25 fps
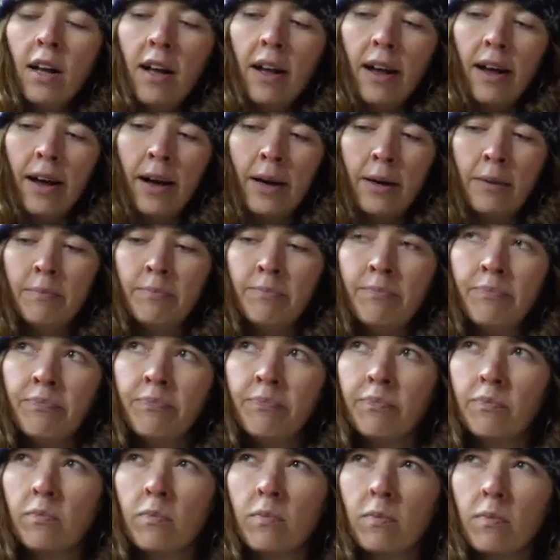Um,
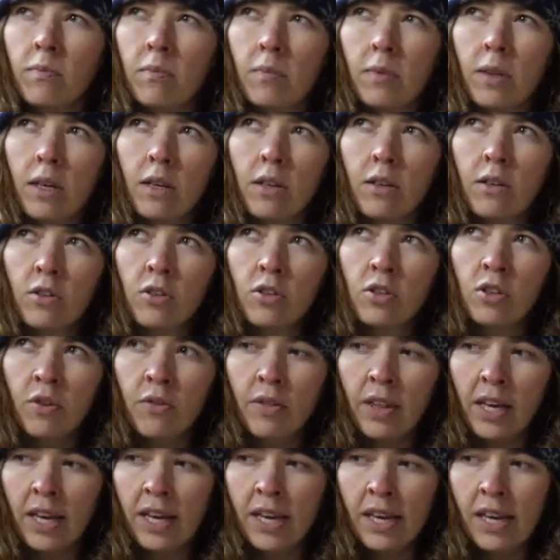so
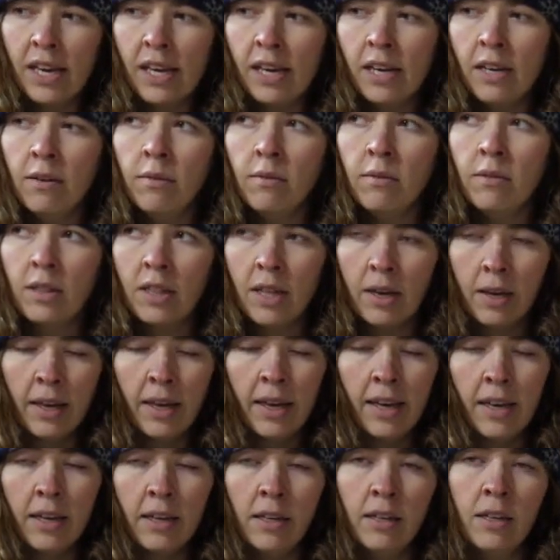they can, they
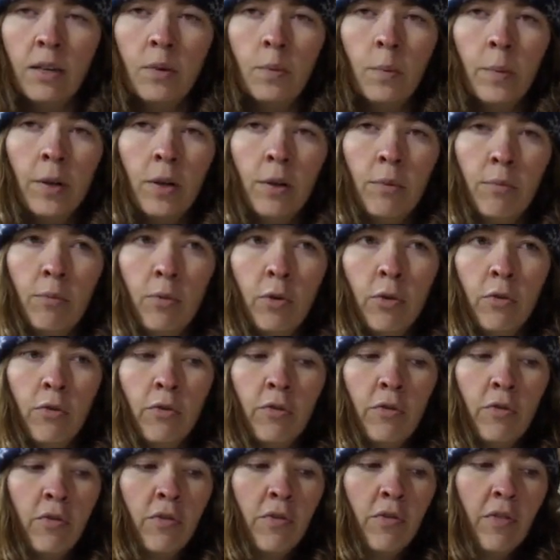can and will
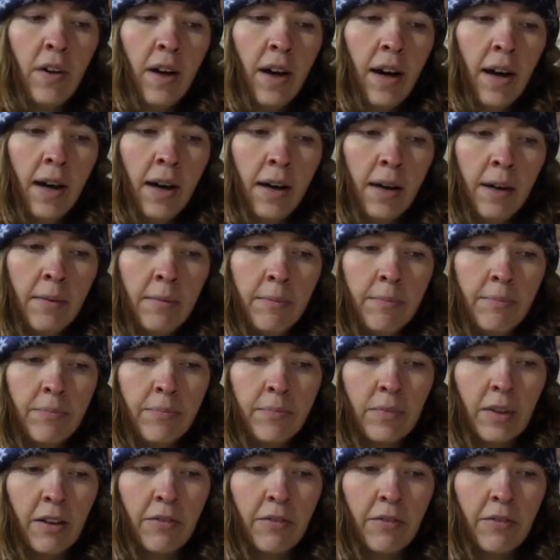move um,